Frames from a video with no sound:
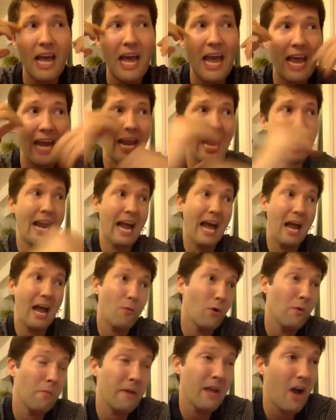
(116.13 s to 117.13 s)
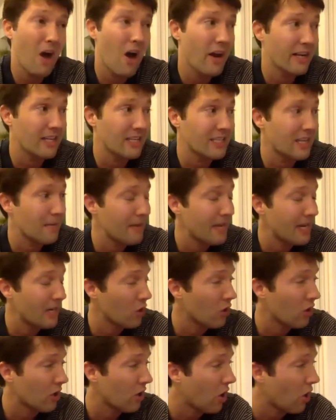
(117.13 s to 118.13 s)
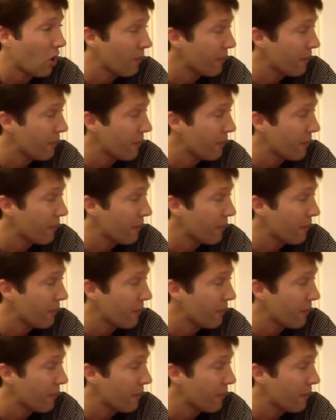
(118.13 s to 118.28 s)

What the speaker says: And I will be honest. I mean, look,